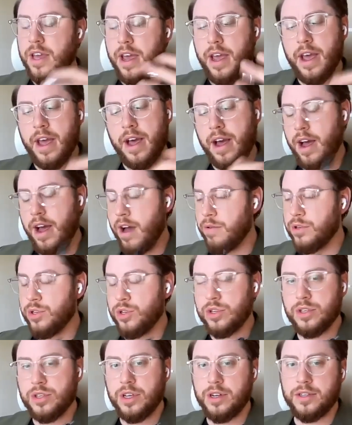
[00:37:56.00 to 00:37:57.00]
I was
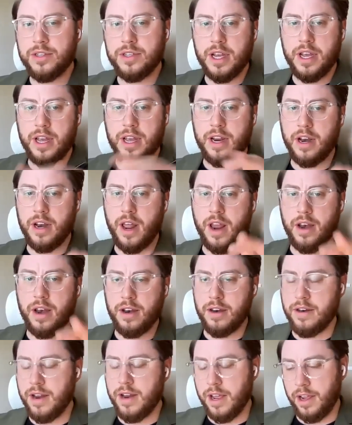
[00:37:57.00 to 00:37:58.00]
just going to say,
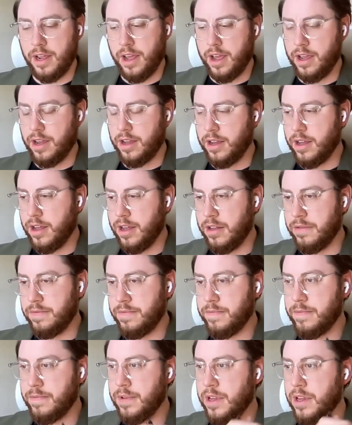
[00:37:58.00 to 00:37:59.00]
and Nick, I
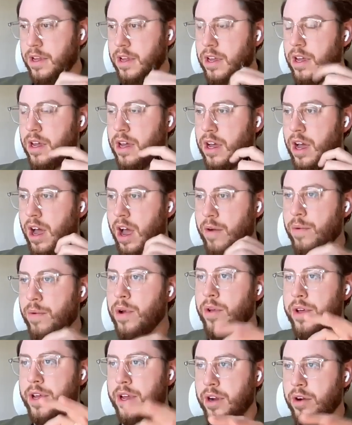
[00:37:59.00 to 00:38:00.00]

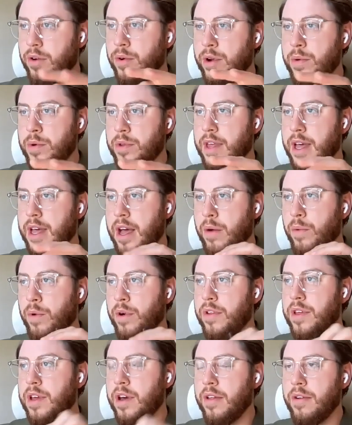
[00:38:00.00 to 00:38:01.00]
really agree with that.
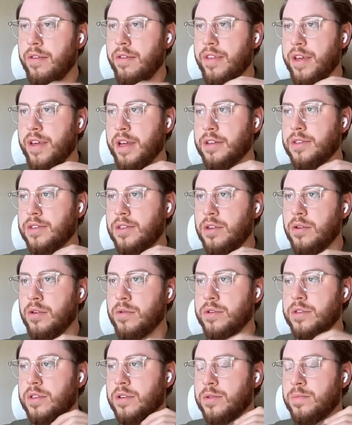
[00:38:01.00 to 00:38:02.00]
One of the other things too
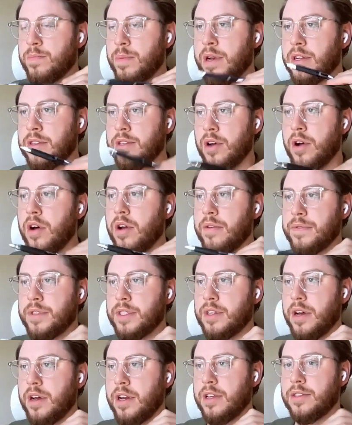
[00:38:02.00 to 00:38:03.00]
is there's been a ton of
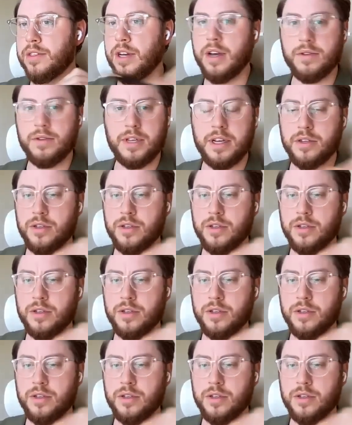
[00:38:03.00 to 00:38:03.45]
studies, and I was